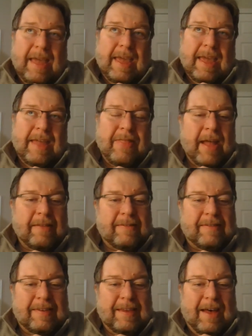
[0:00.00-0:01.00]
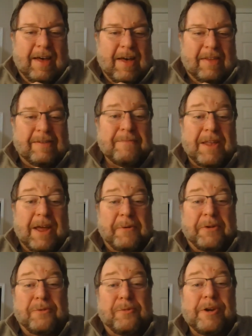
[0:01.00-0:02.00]
And that's something I
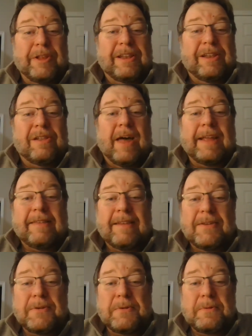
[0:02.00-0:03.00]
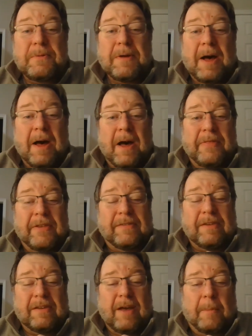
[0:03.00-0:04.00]
would really like to do in
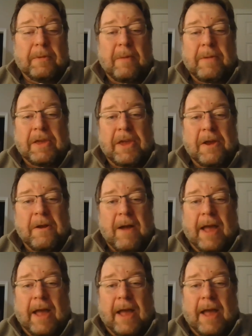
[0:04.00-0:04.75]
this upcoming year.